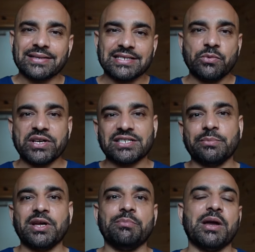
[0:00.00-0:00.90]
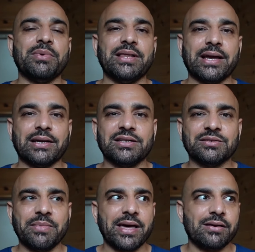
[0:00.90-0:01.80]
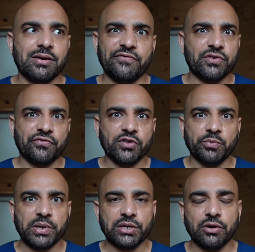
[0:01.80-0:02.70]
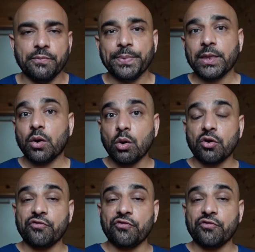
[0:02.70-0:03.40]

see why somebody might be like, it doesn't matter if you're a Filipino or a